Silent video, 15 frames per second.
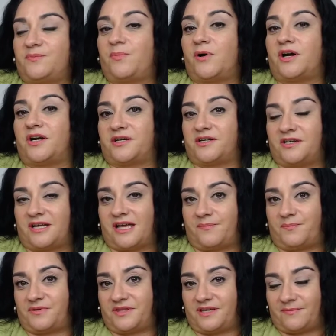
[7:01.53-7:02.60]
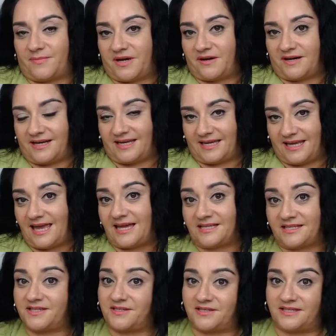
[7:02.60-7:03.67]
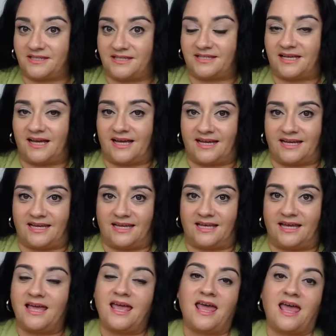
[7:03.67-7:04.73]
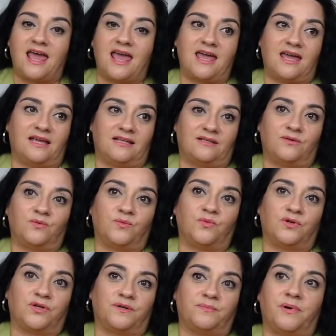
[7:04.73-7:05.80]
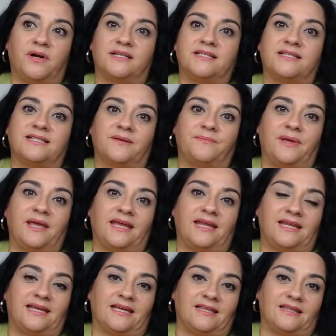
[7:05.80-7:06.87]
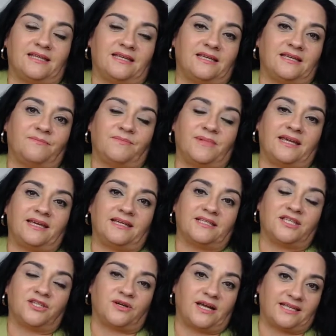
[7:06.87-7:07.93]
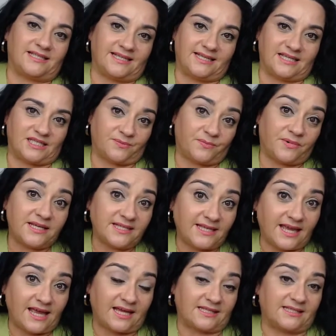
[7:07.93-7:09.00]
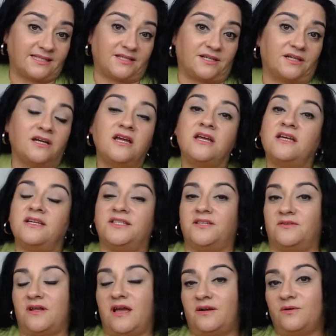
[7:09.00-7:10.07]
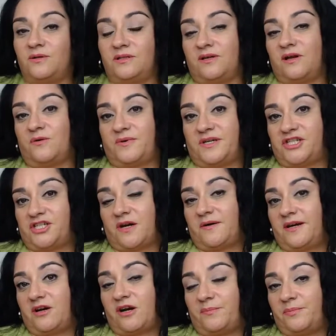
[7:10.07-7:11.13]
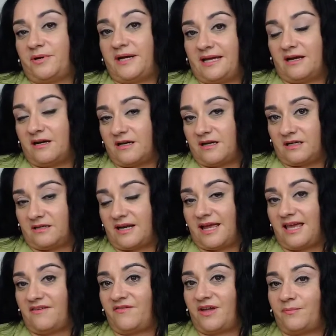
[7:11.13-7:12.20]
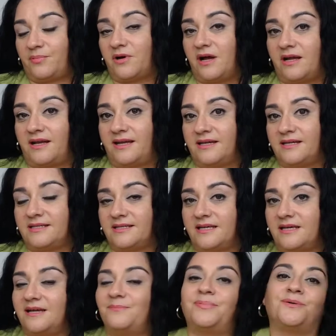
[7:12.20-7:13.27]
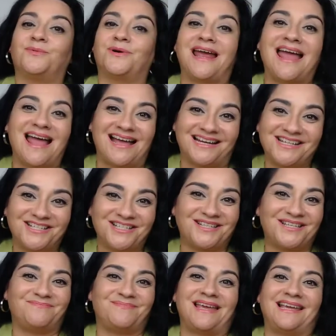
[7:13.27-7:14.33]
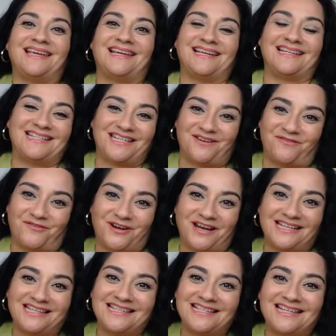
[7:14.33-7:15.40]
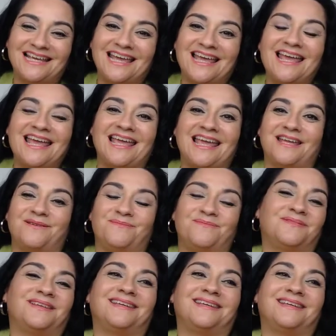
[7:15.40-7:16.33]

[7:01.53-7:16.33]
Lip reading: partnered up with the American Cancer Society and were participating in the Making Strides Against Breast Cancer. So not only are we sharing our Avon products, but we're actually making a difference in